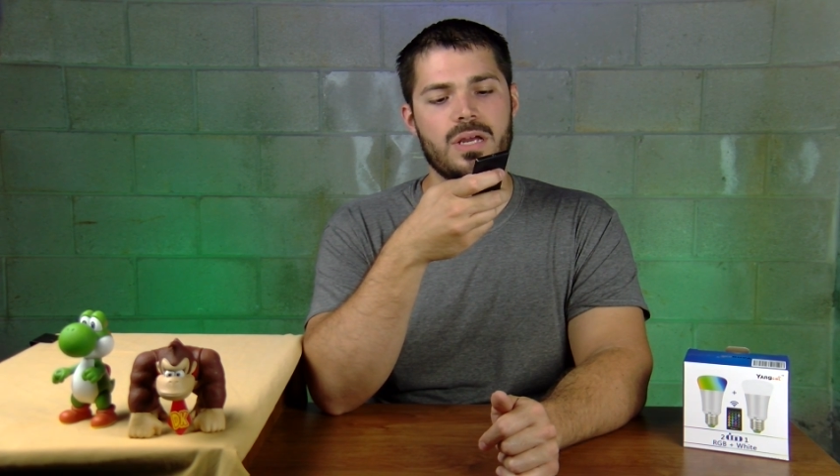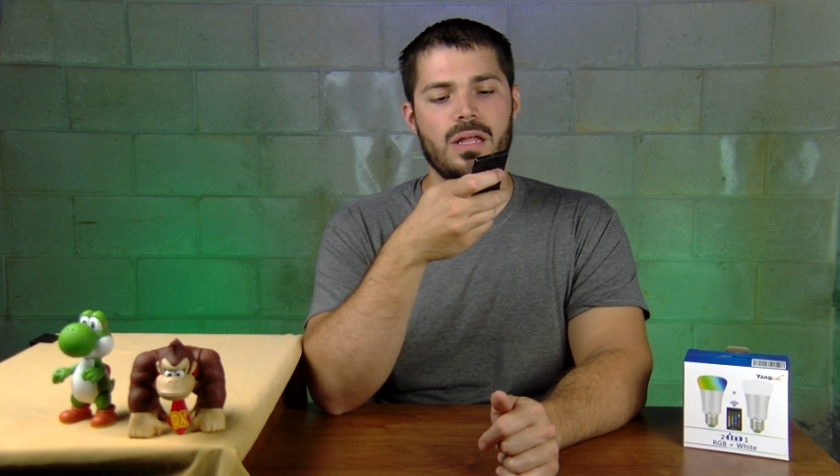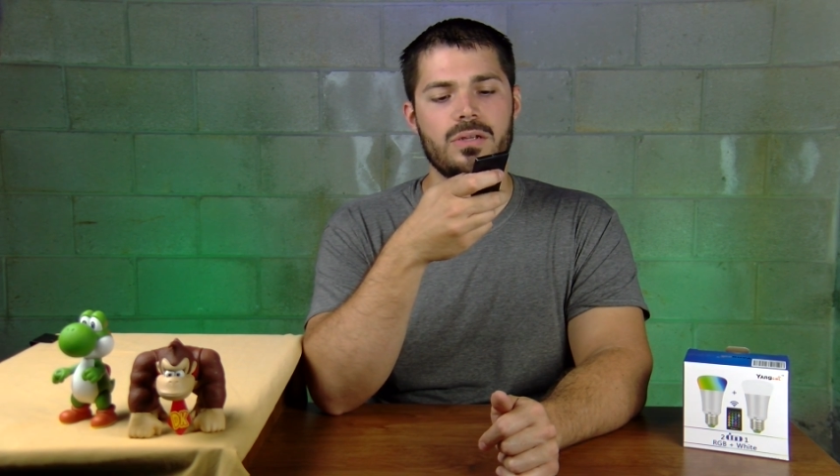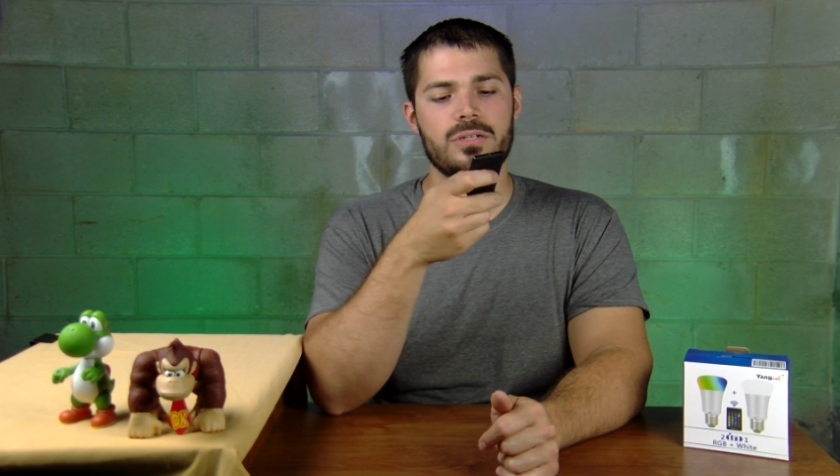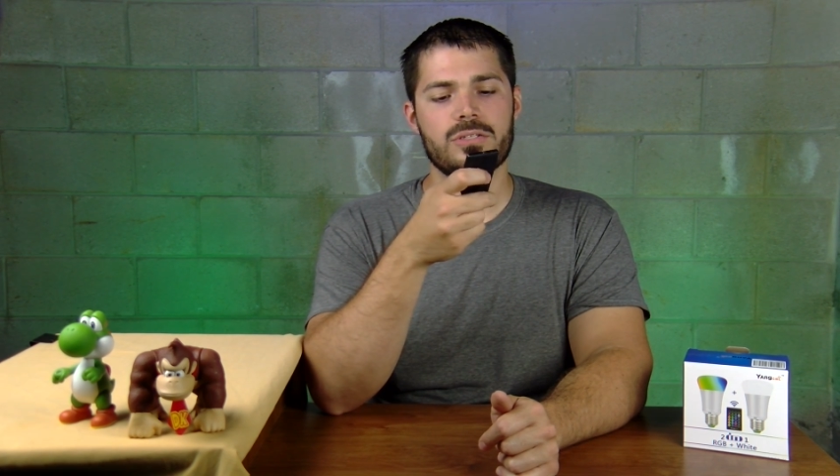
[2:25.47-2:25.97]

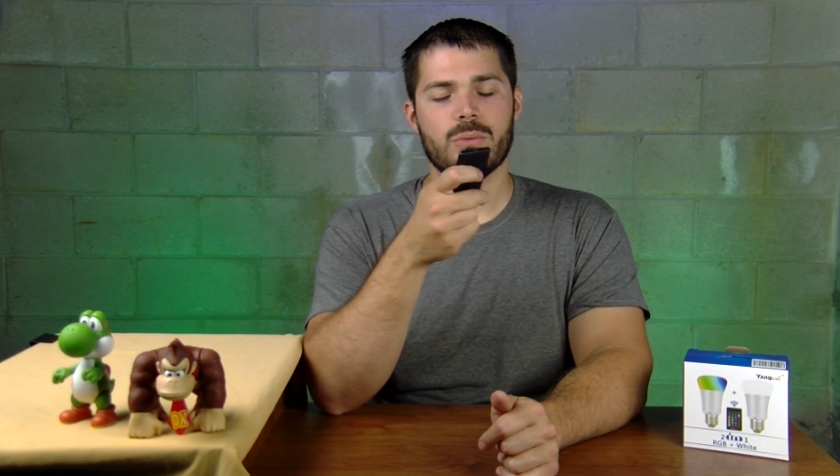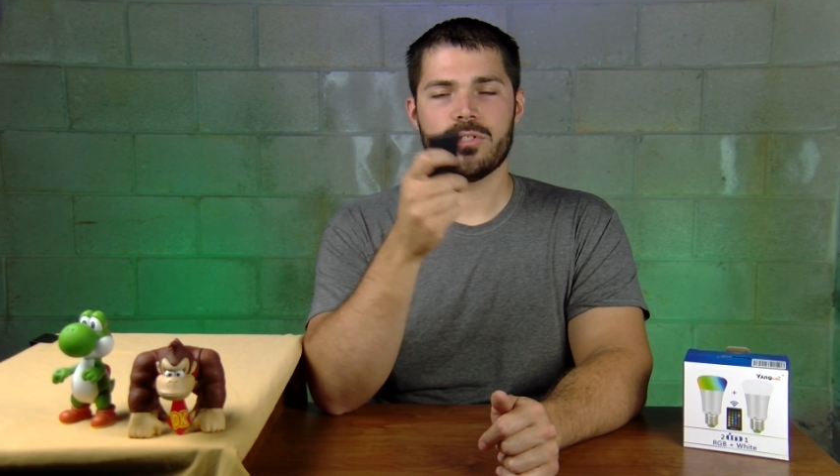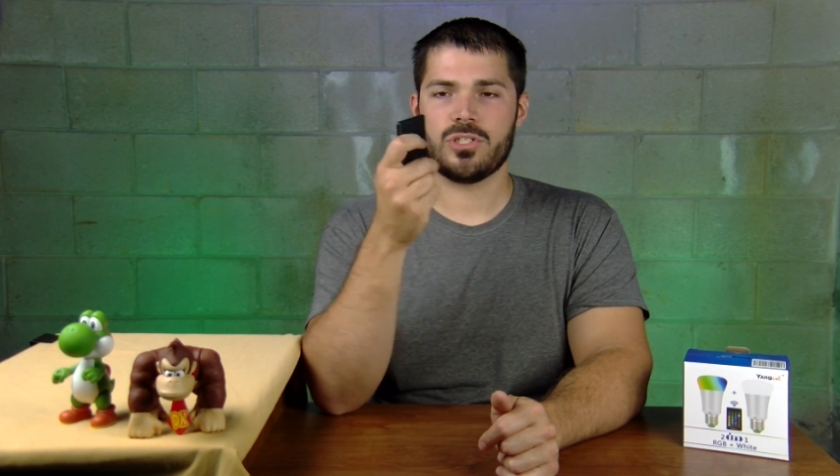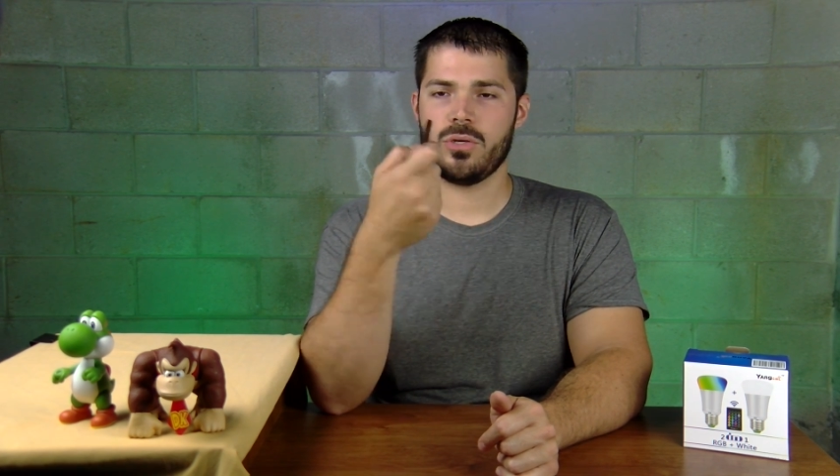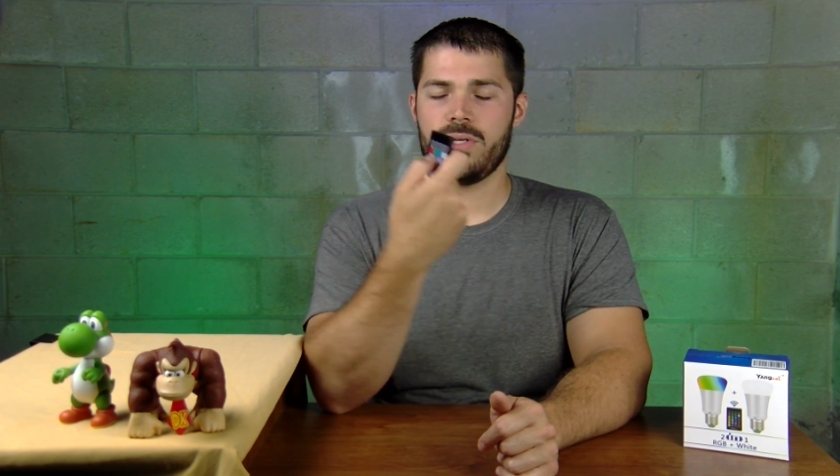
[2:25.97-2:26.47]
colors, so we'll
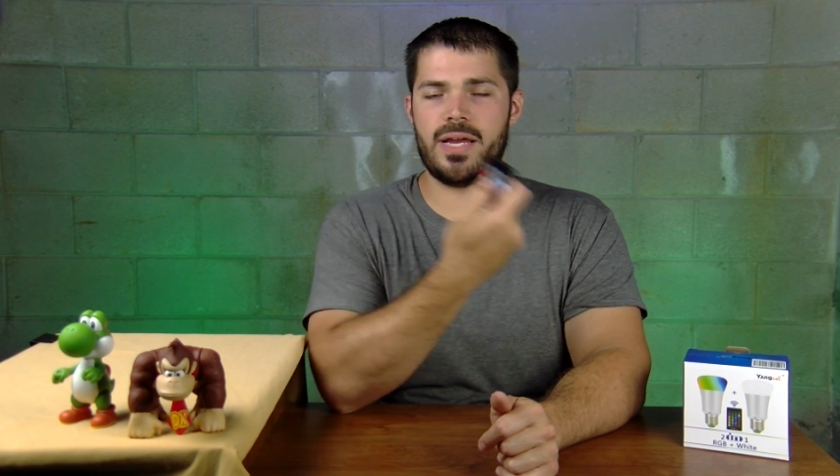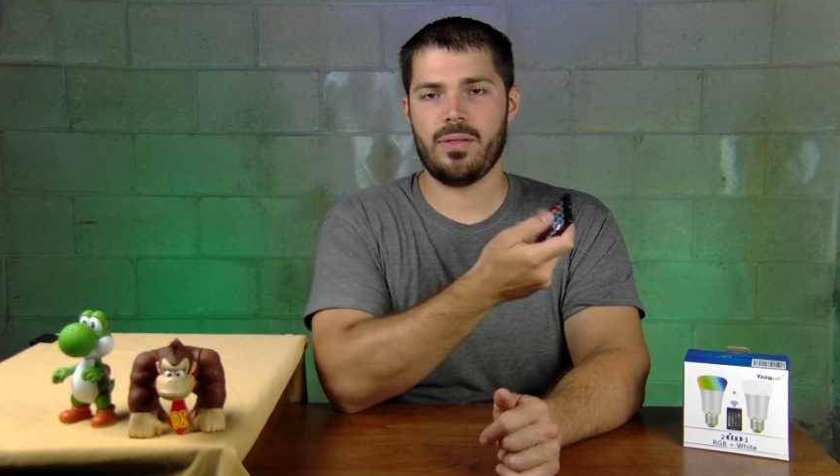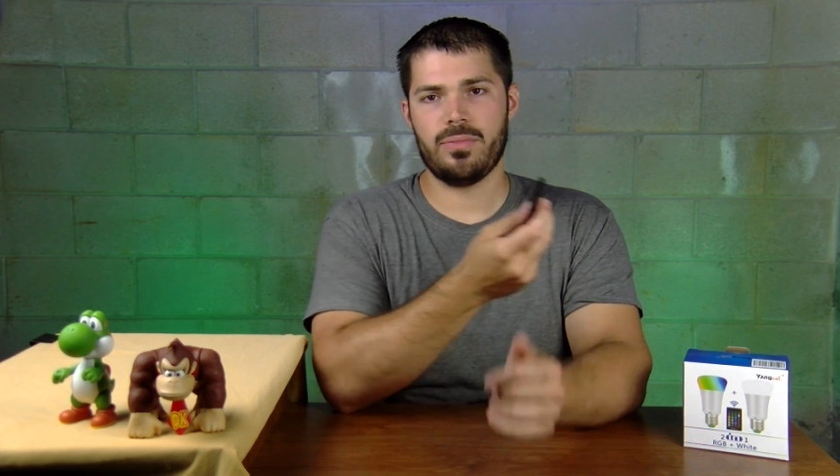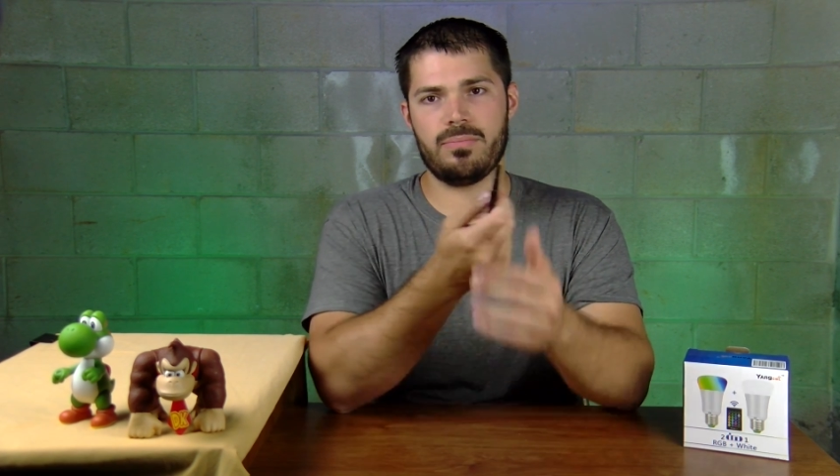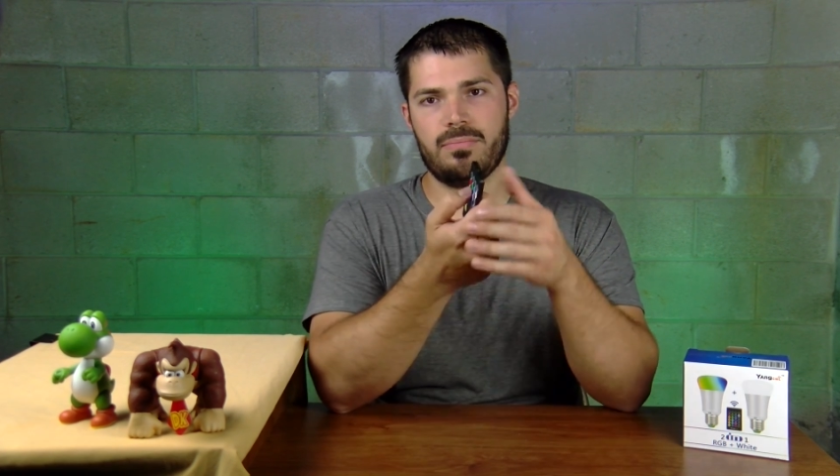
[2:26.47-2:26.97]
just go
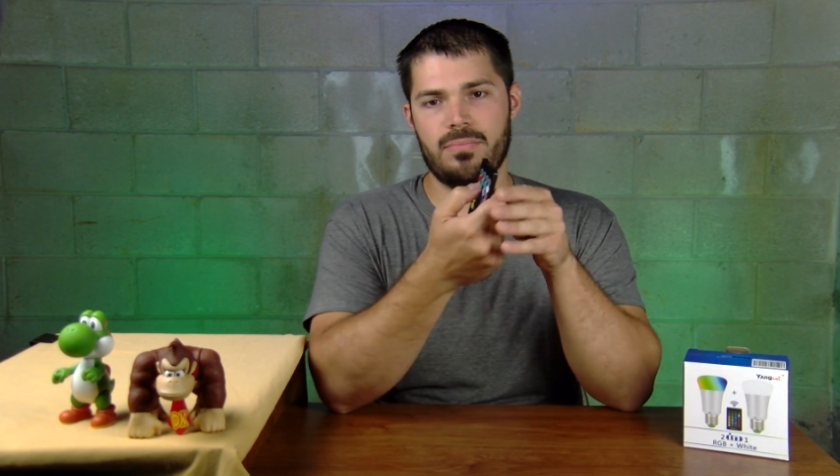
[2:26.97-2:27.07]
down